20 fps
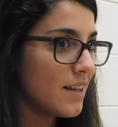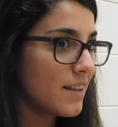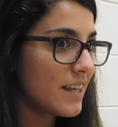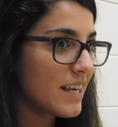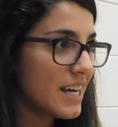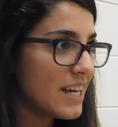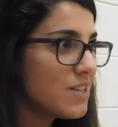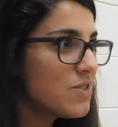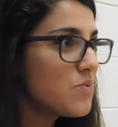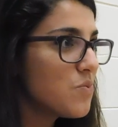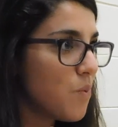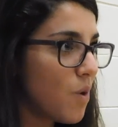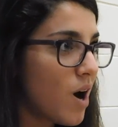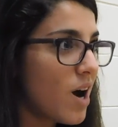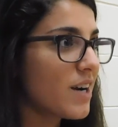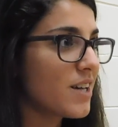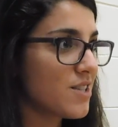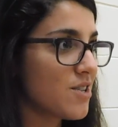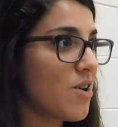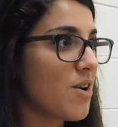kids
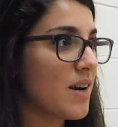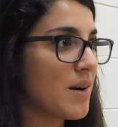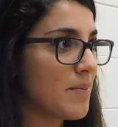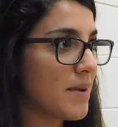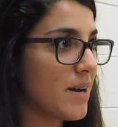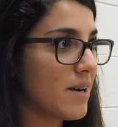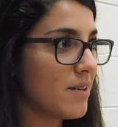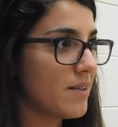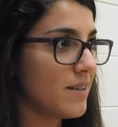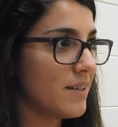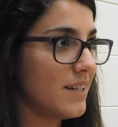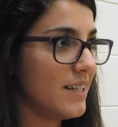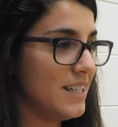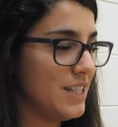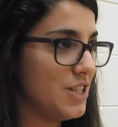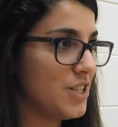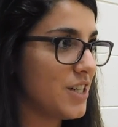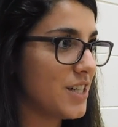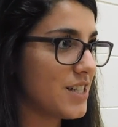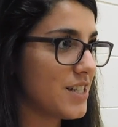want to talk about
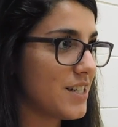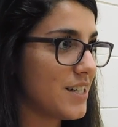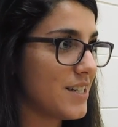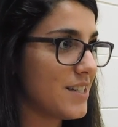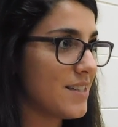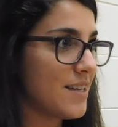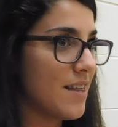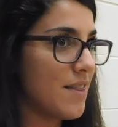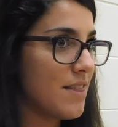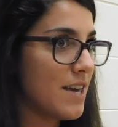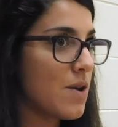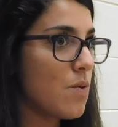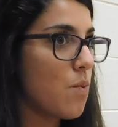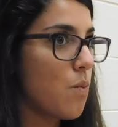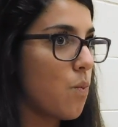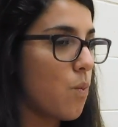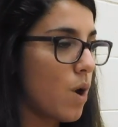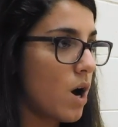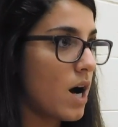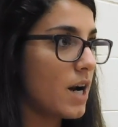injustice. They
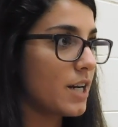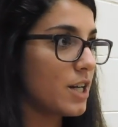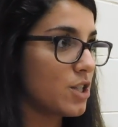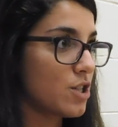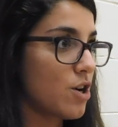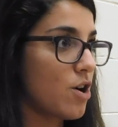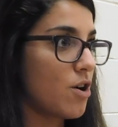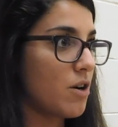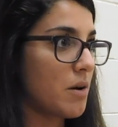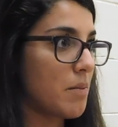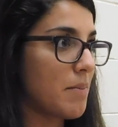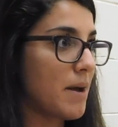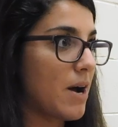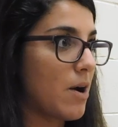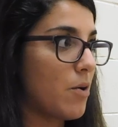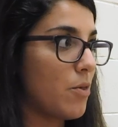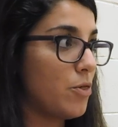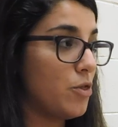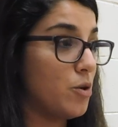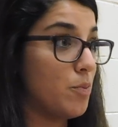want to talk
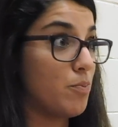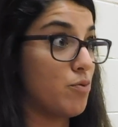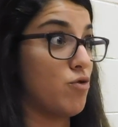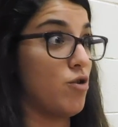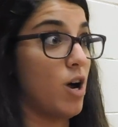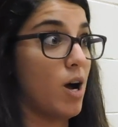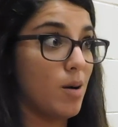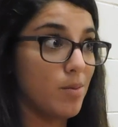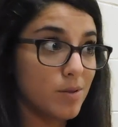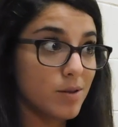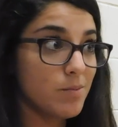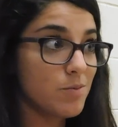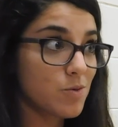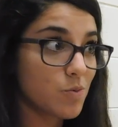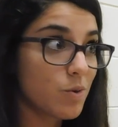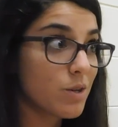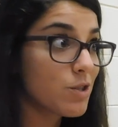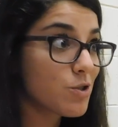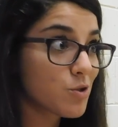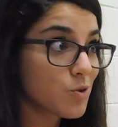about the problems
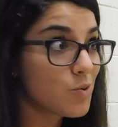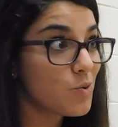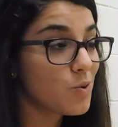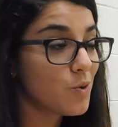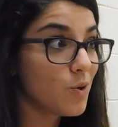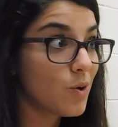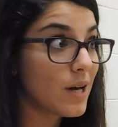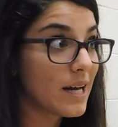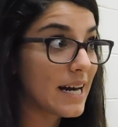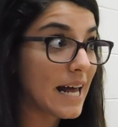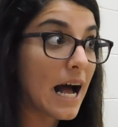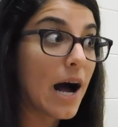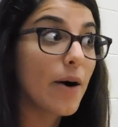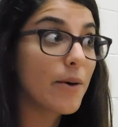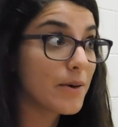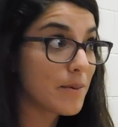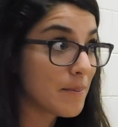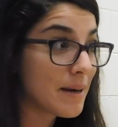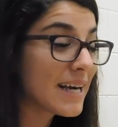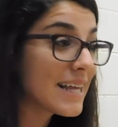with school and how
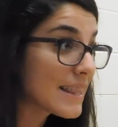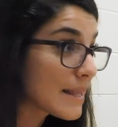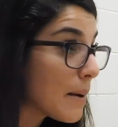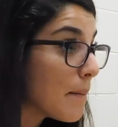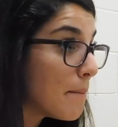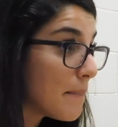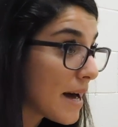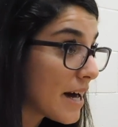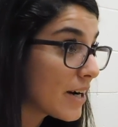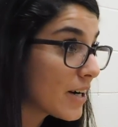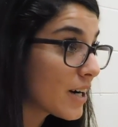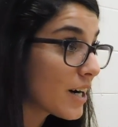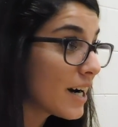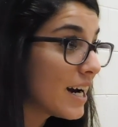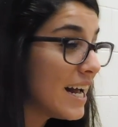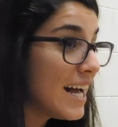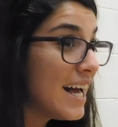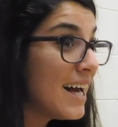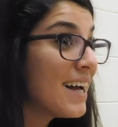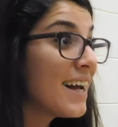to make them better.
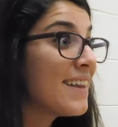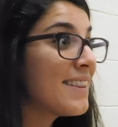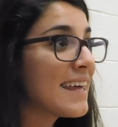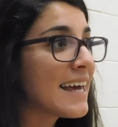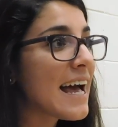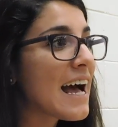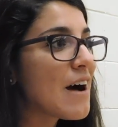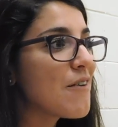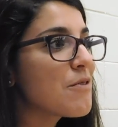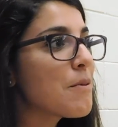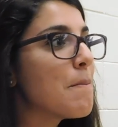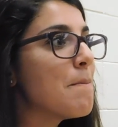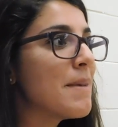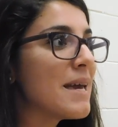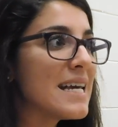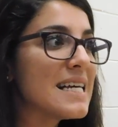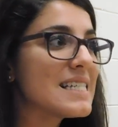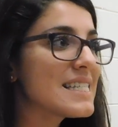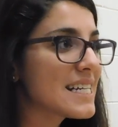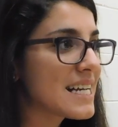And they have
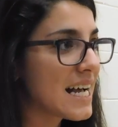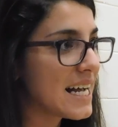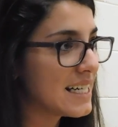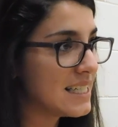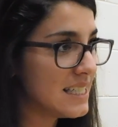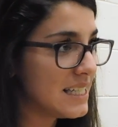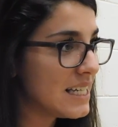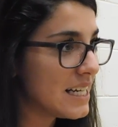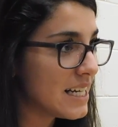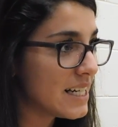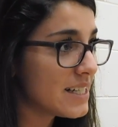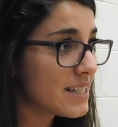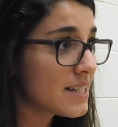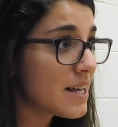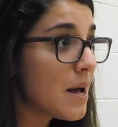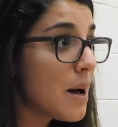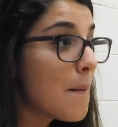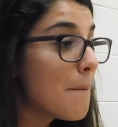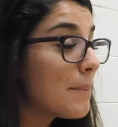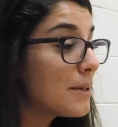amazing ideas,
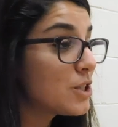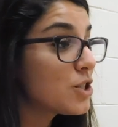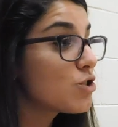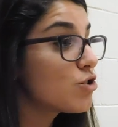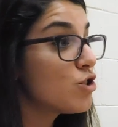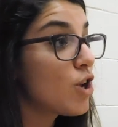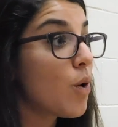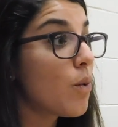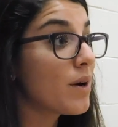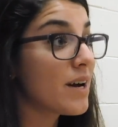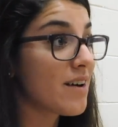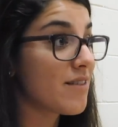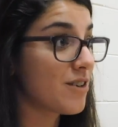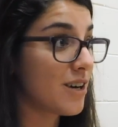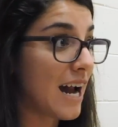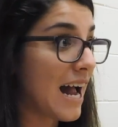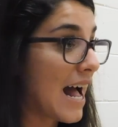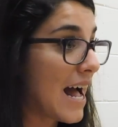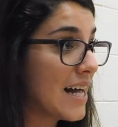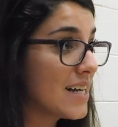but just no one
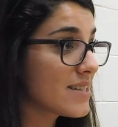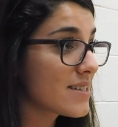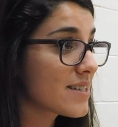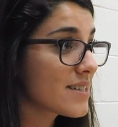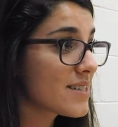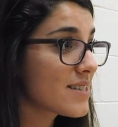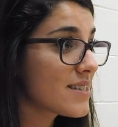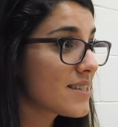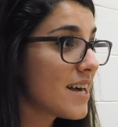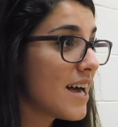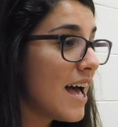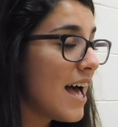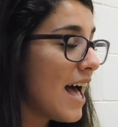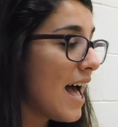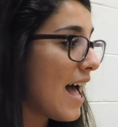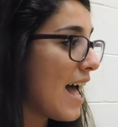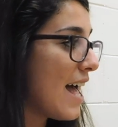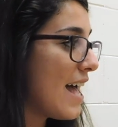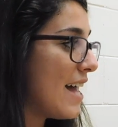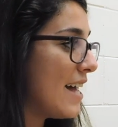ever asks.
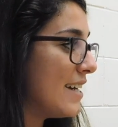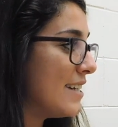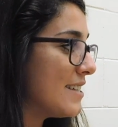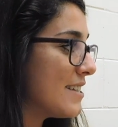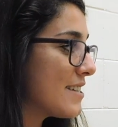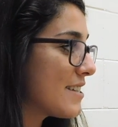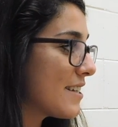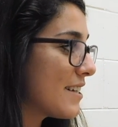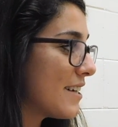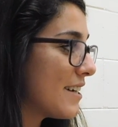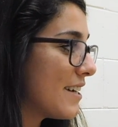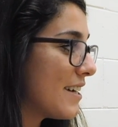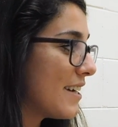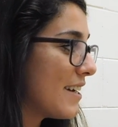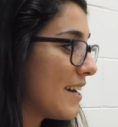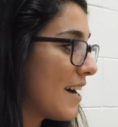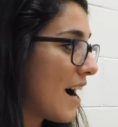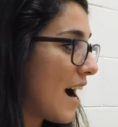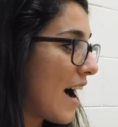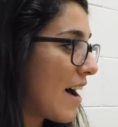And
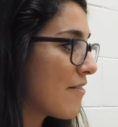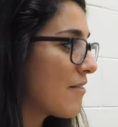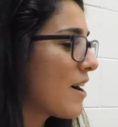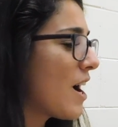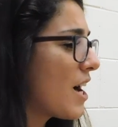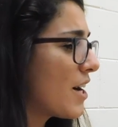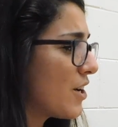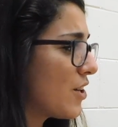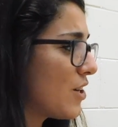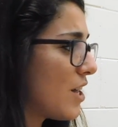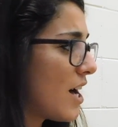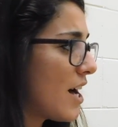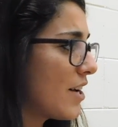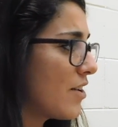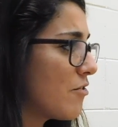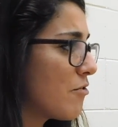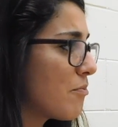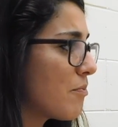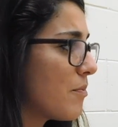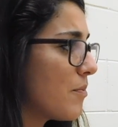I've gotten a lot
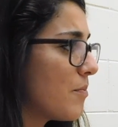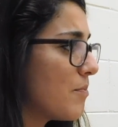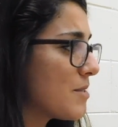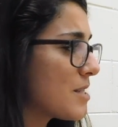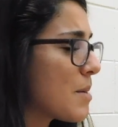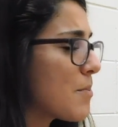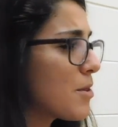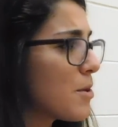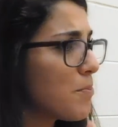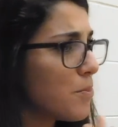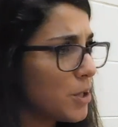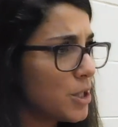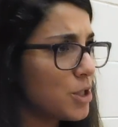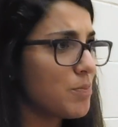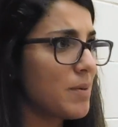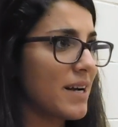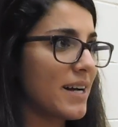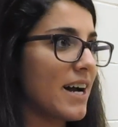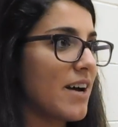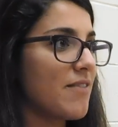of, some of the
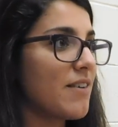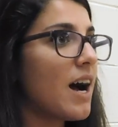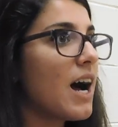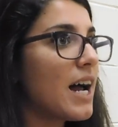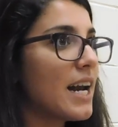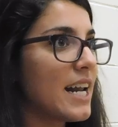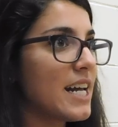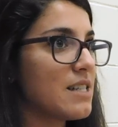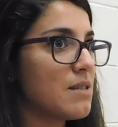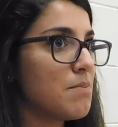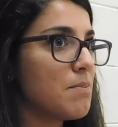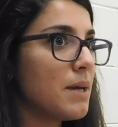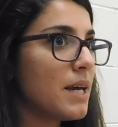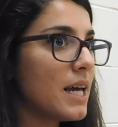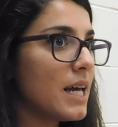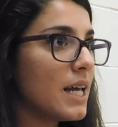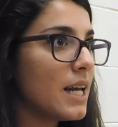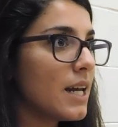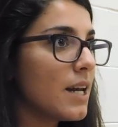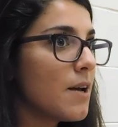pushback I've gotten has
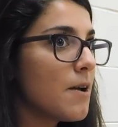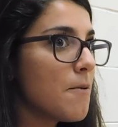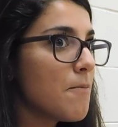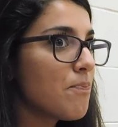been,